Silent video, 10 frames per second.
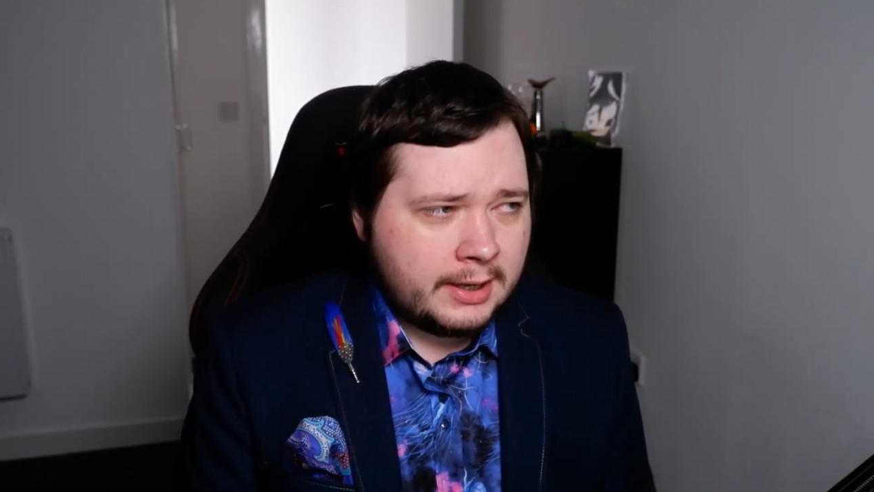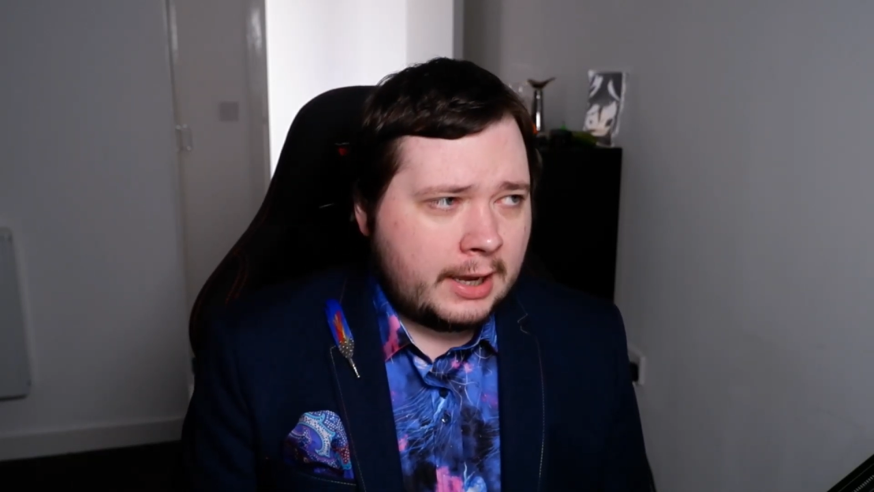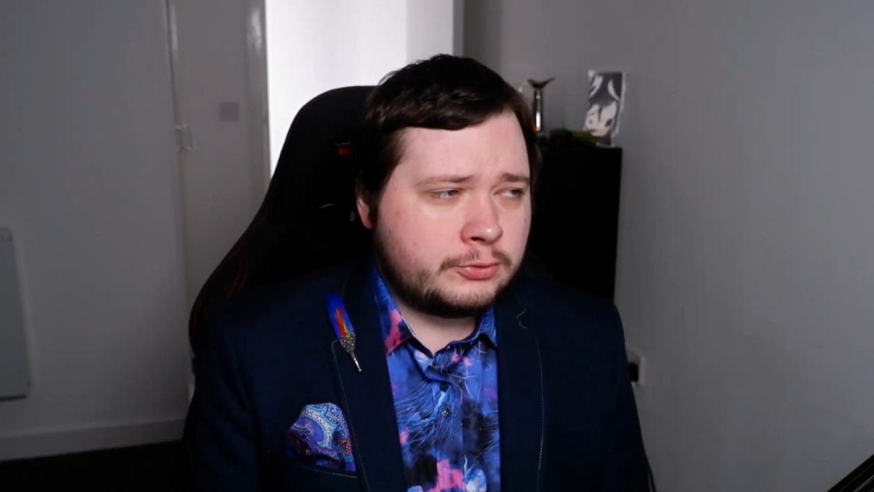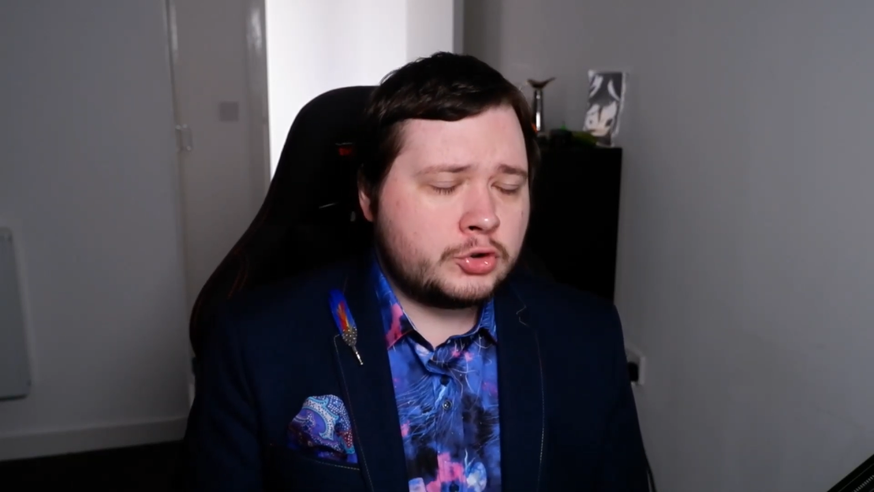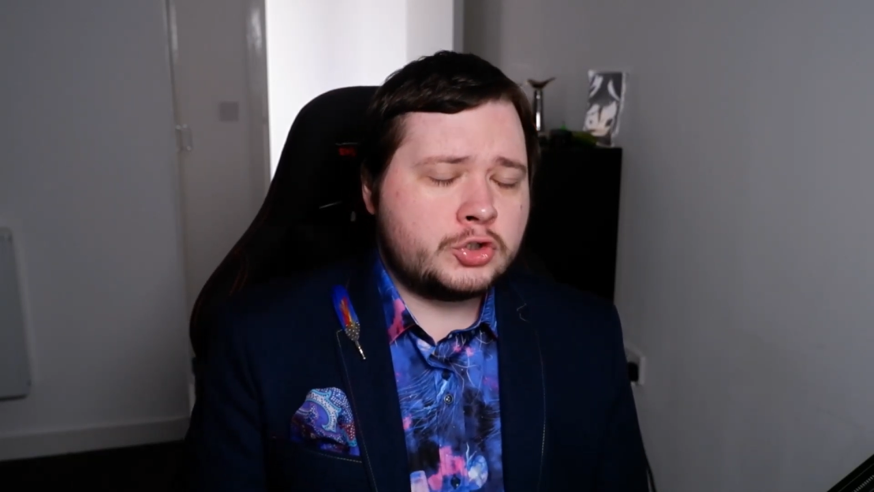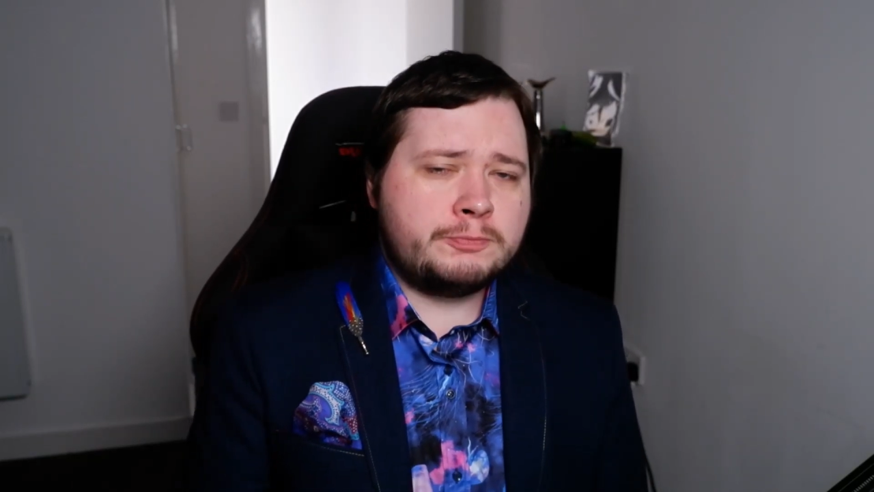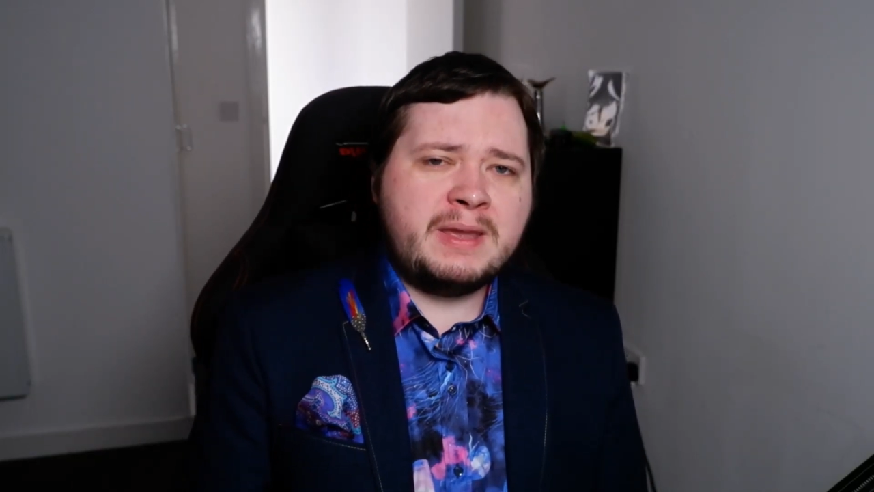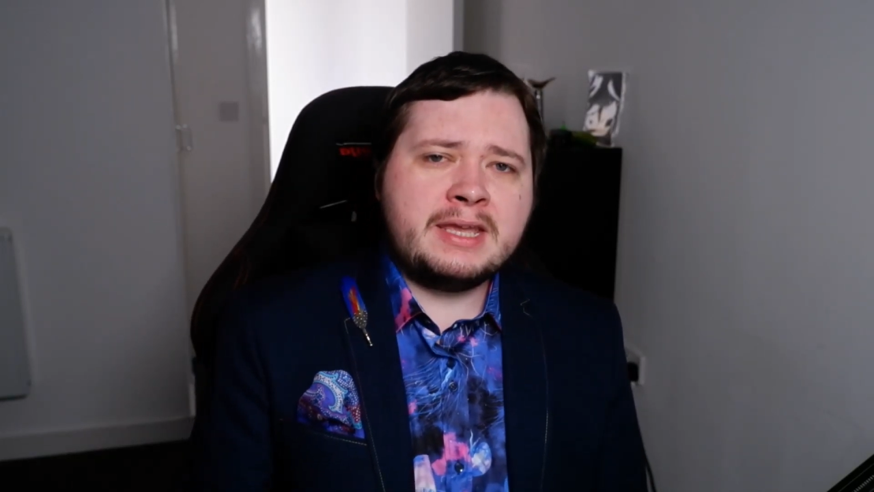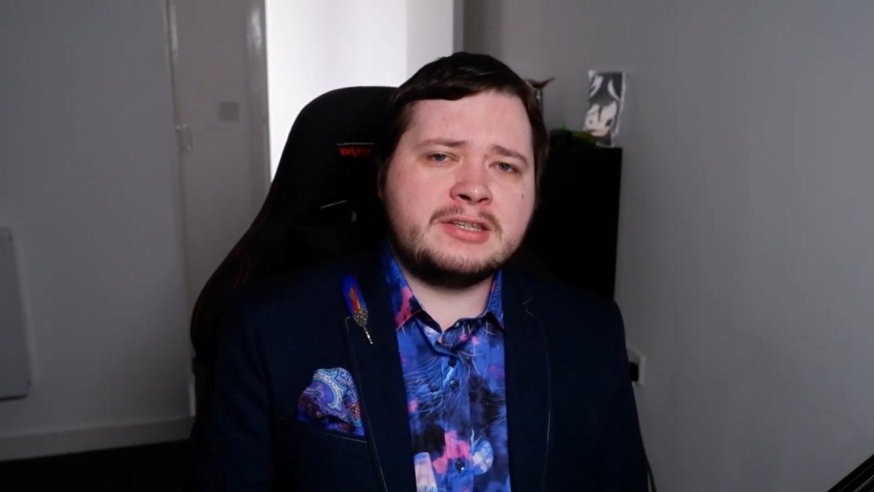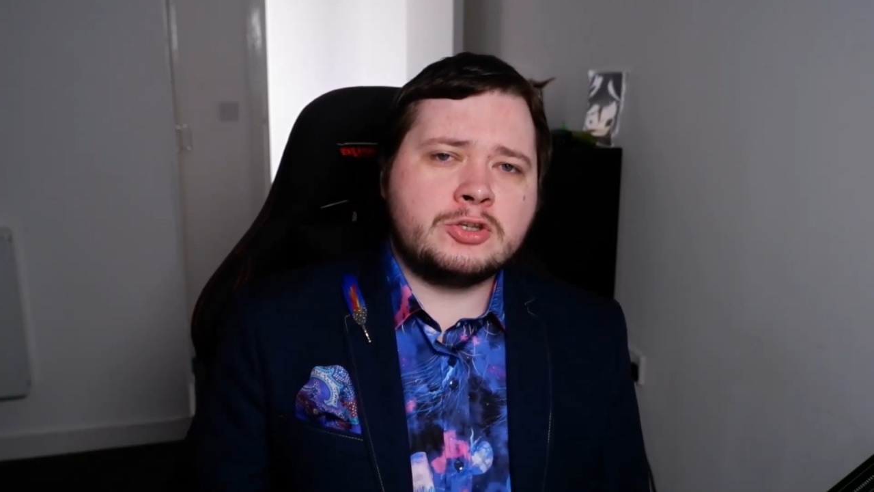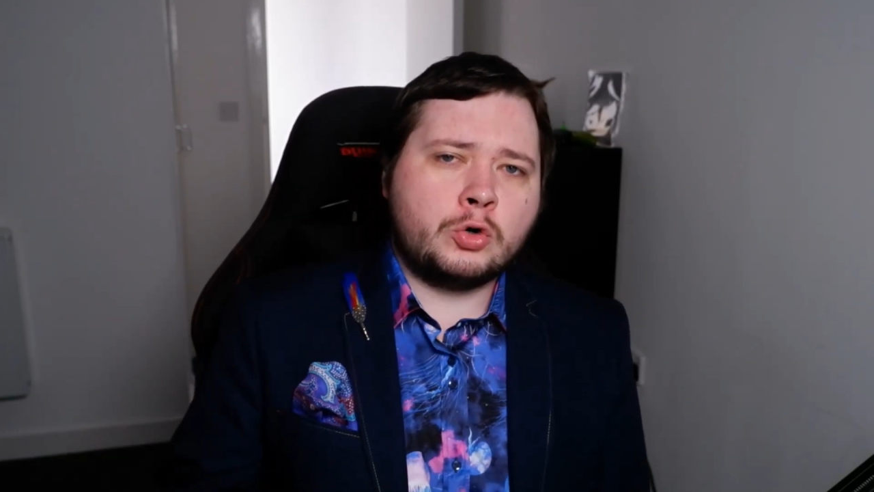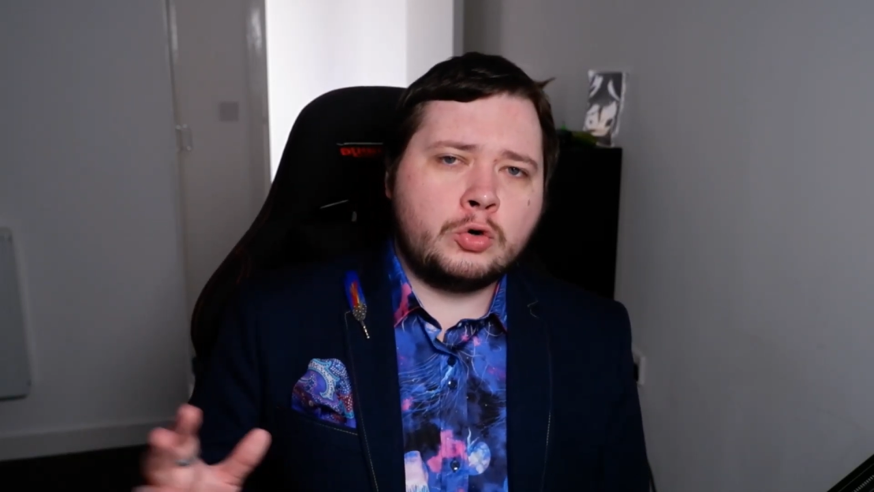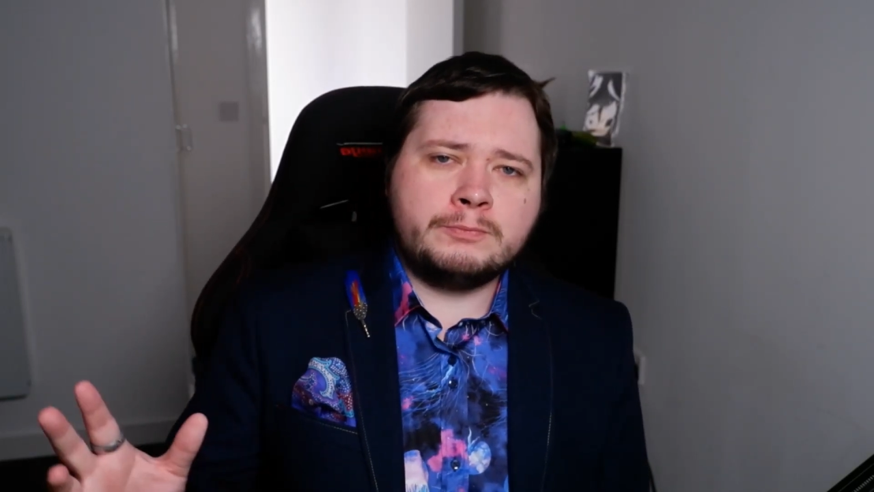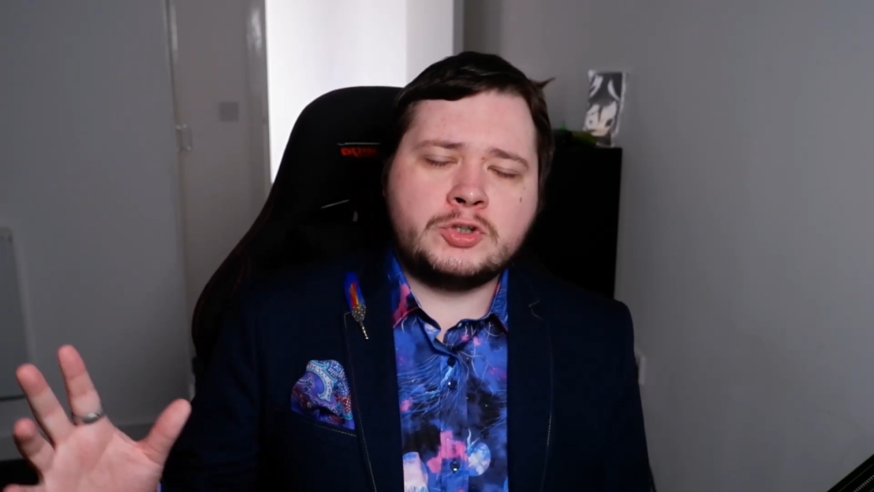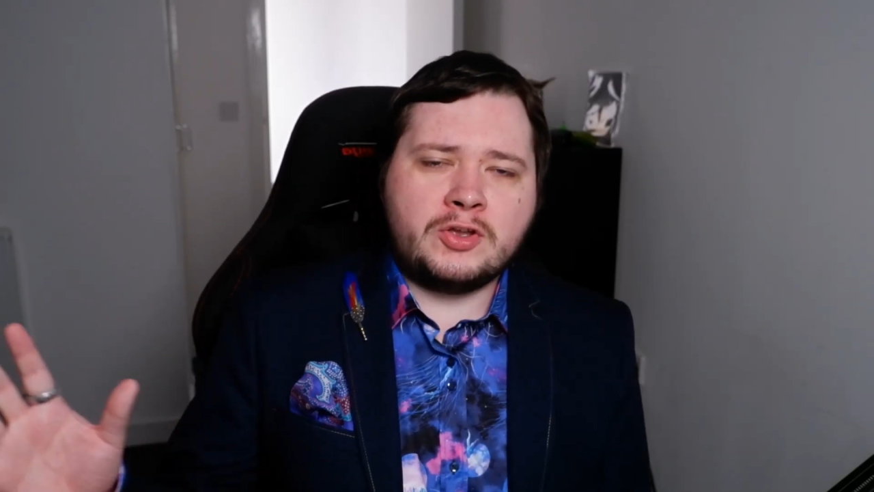Outer space is
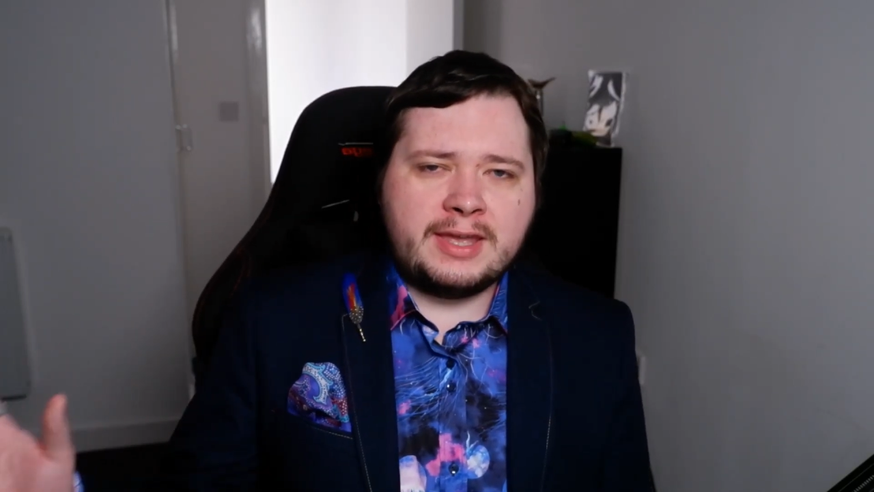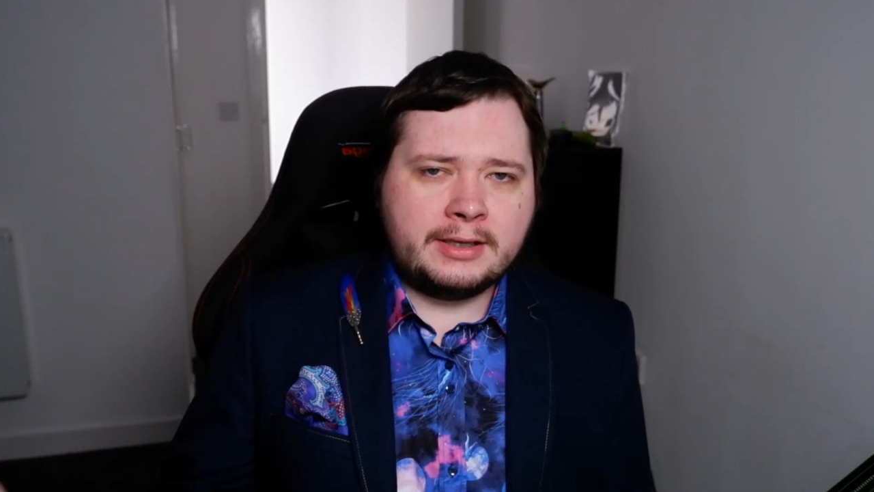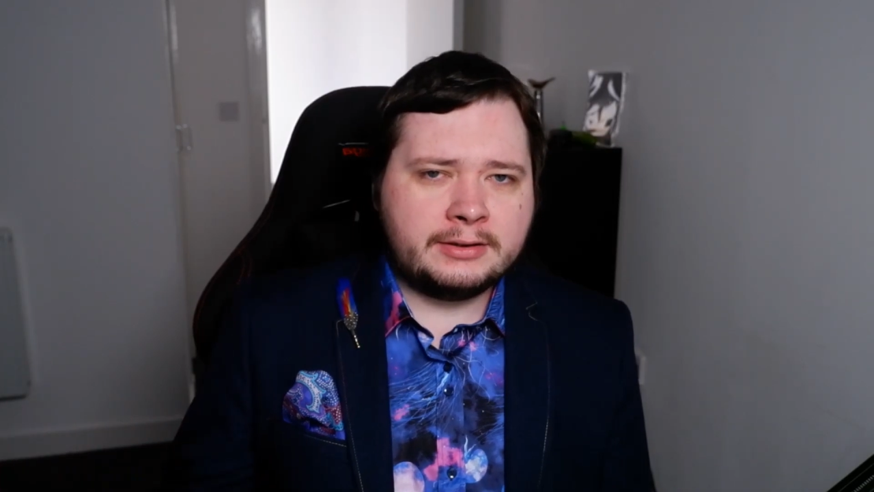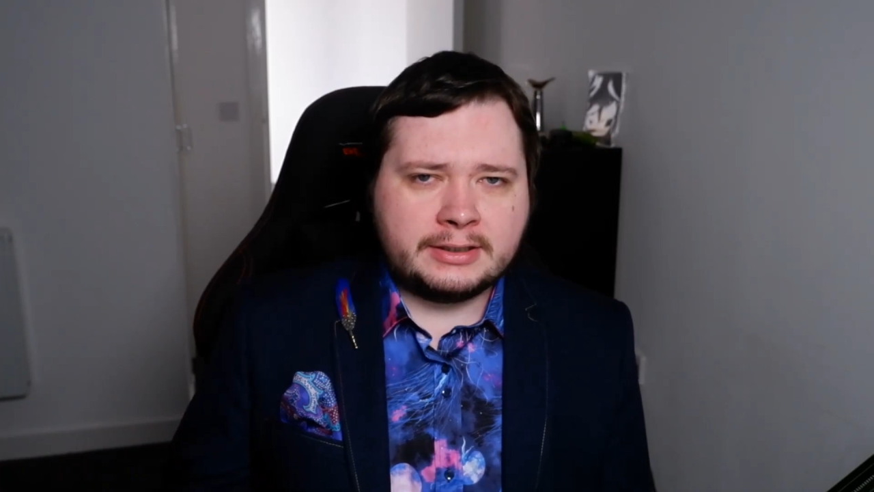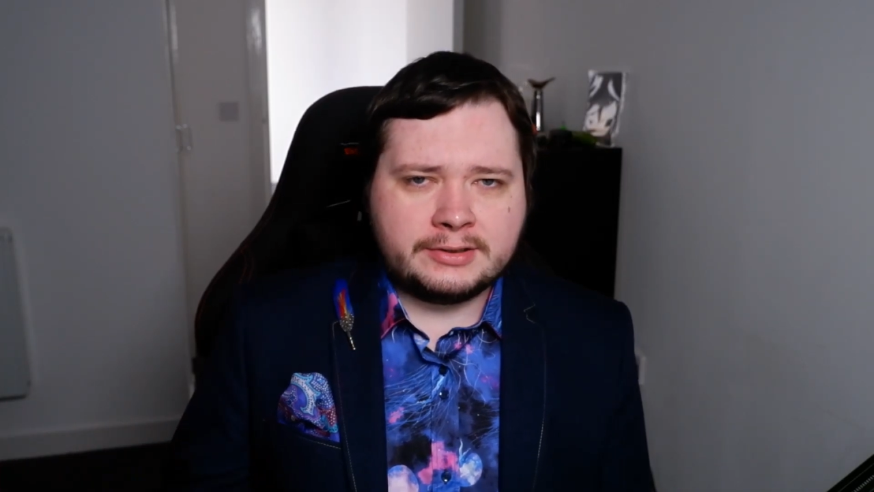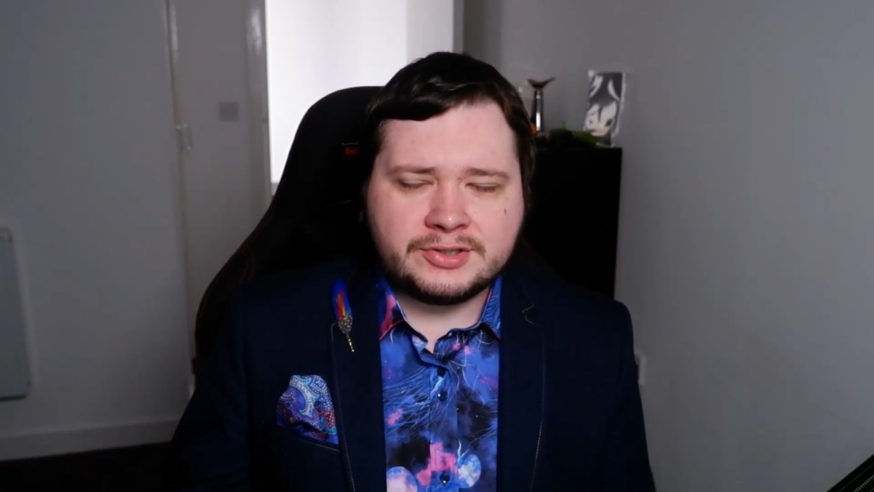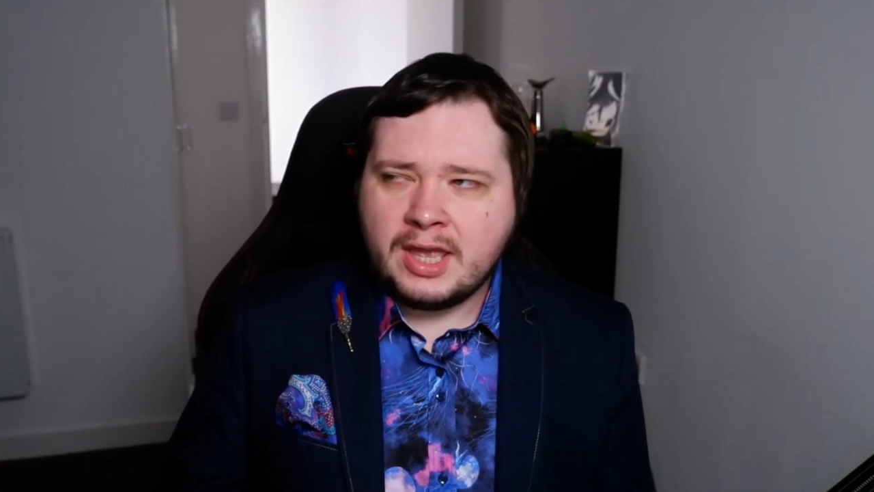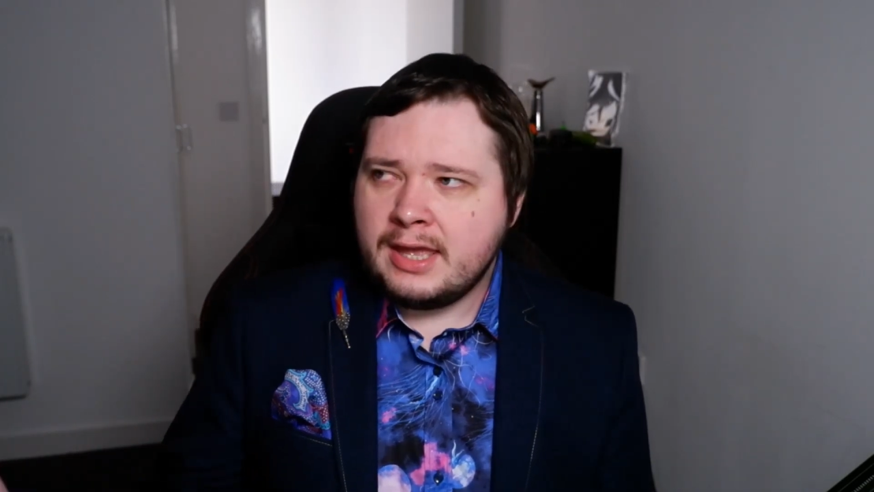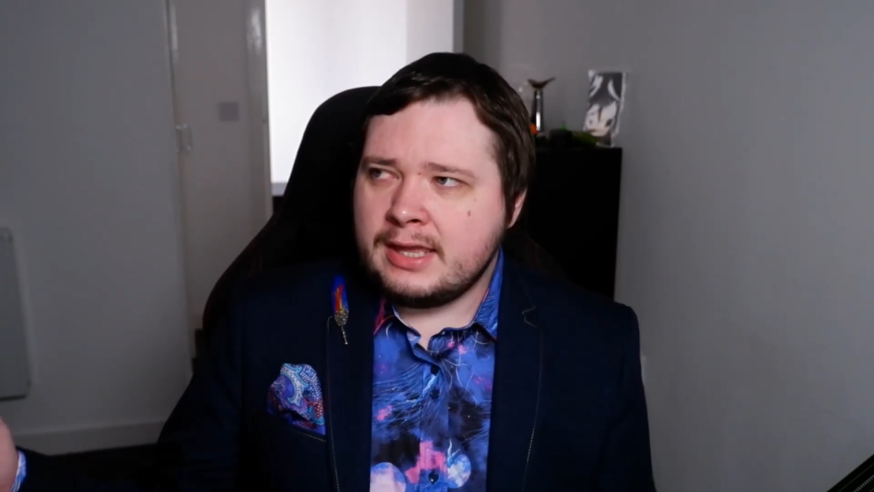home to aliens.